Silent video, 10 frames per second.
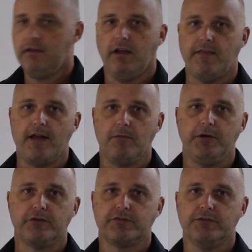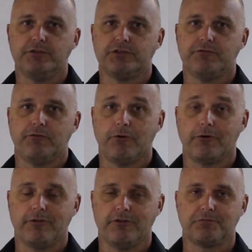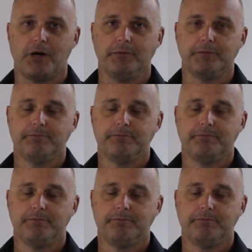And that'll be your solution for this problem.